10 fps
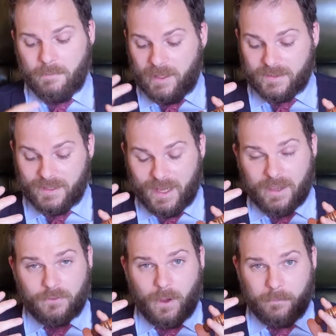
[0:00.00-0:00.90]
because it
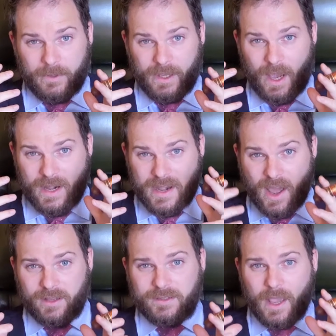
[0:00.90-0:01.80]
gave me a
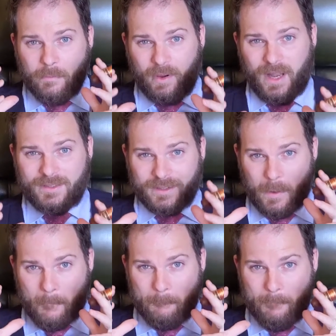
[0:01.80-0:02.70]
nice, pleasant
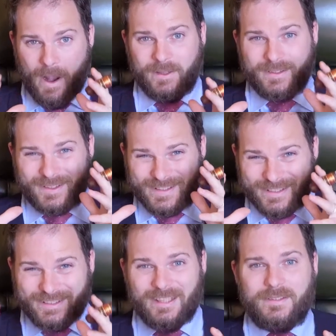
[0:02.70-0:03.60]
and balanced,
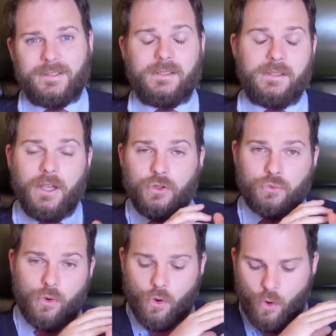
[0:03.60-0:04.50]
consistent
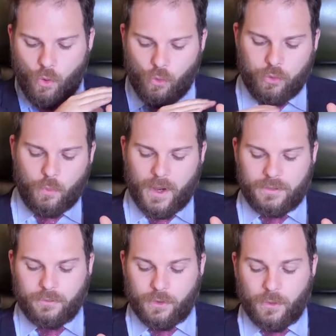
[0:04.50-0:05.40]
draw all the way
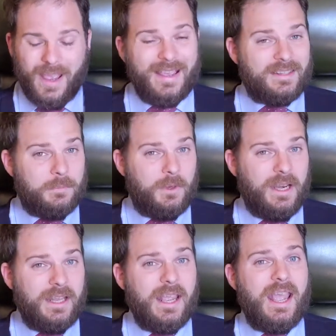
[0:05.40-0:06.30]
through.
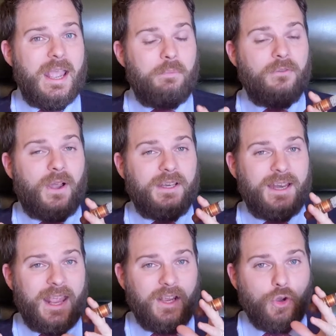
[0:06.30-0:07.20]
Similarly, it
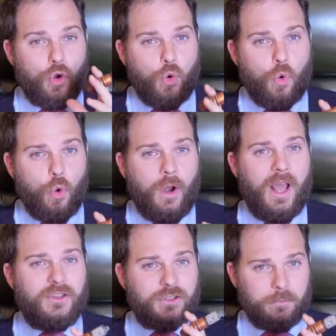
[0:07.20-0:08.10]
provided a cool
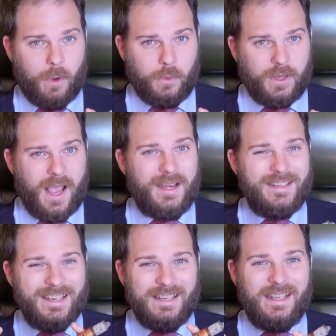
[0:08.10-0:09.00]
smoke and
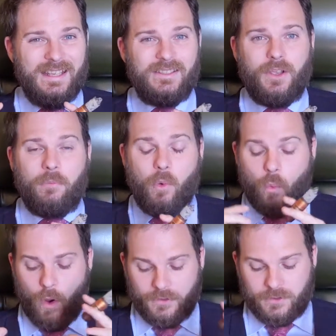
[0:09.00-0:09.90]
it didn't heat up
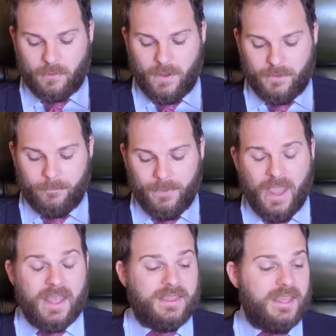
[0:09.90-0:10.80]
whatsoever.
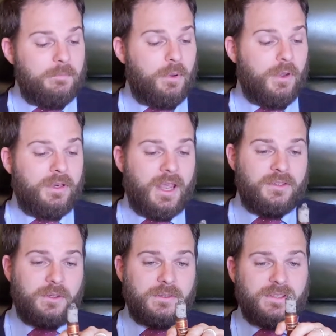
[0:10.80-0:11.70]
The burn, as
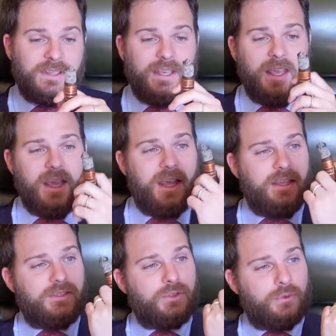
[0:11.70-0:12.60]
you can see,
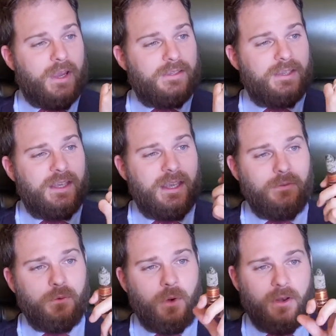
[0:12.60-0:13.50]
is straight.
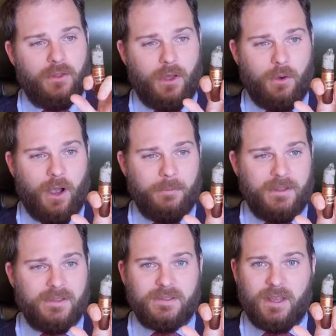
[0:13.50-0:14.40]
Even though I'm in
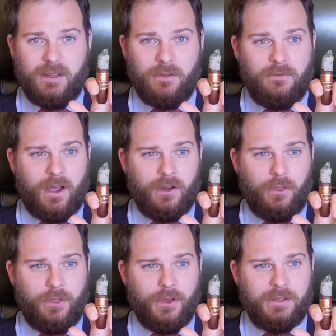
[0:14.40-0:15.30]
the final
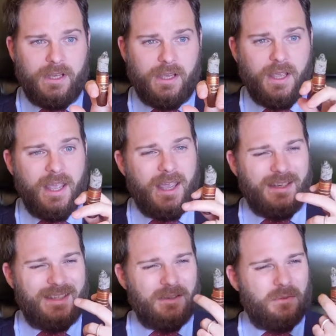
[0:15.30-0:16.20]
third here,
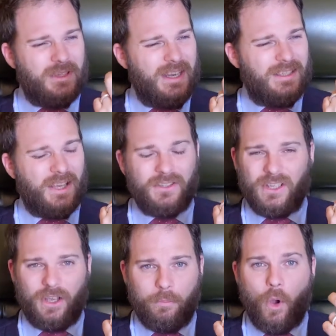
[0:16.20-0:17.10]
it didn't need
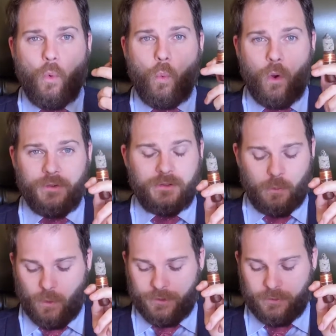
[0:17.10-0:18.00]
touching up once
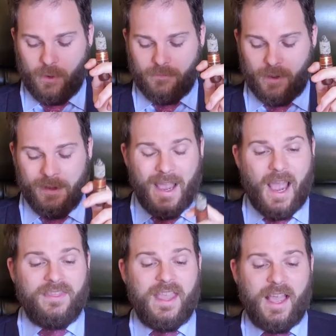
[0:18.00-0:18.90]
whatsoever.
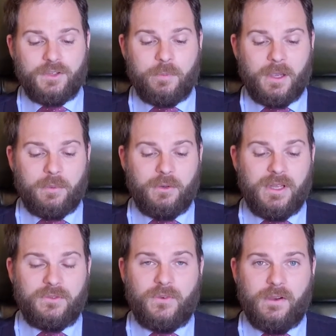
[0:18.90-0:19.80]
And the ash backbone
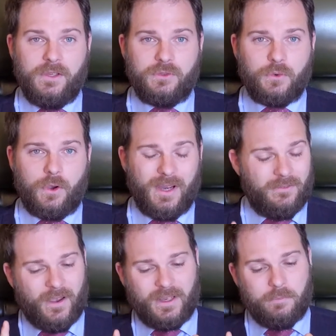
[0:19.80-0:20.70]
is very strong. In
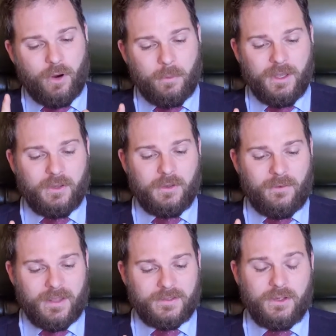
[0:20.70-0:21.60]
fact, it probably could have
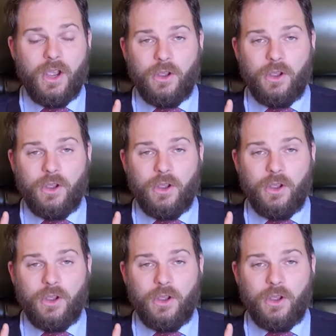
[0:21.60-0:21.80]
lasted